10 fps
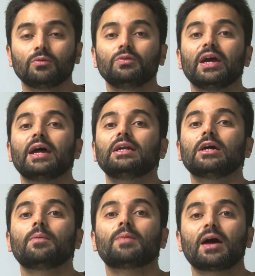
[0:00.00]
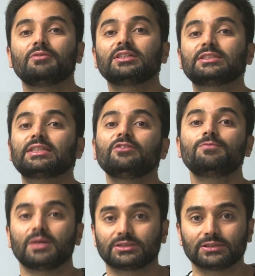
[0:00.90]
we end up having stiff
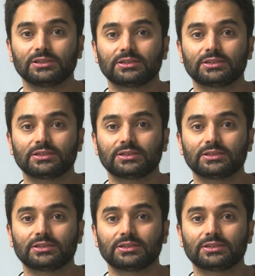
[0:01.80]
muscles,